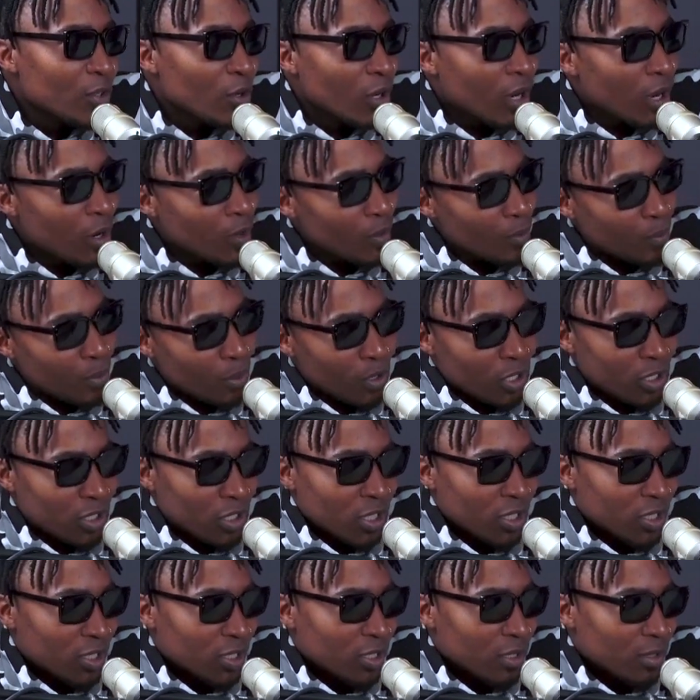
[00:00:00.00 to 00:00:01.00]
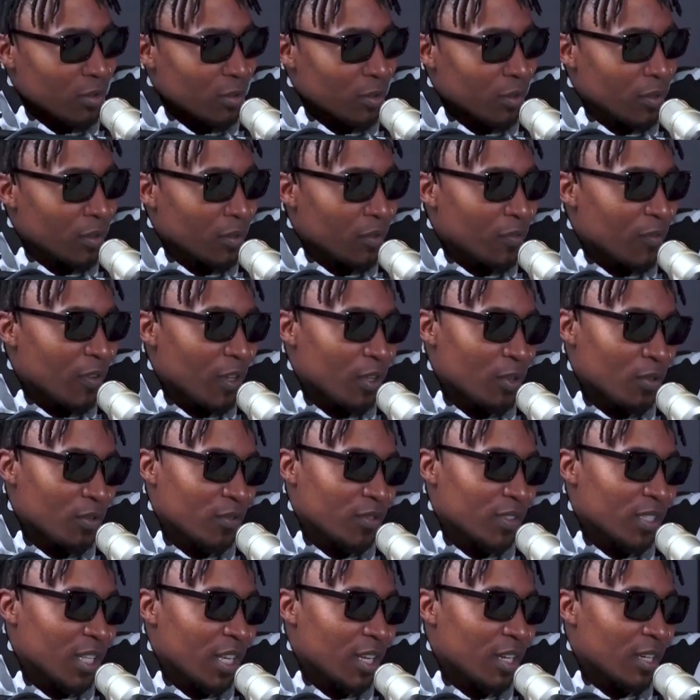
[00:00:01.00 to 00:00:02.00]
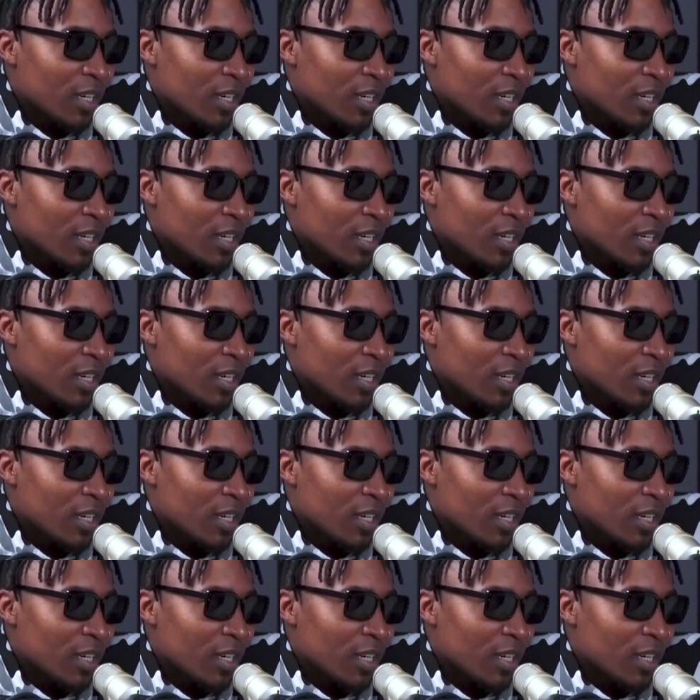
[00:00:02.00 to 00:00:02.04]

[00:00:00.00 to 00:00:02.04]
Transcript: your current project, Farther of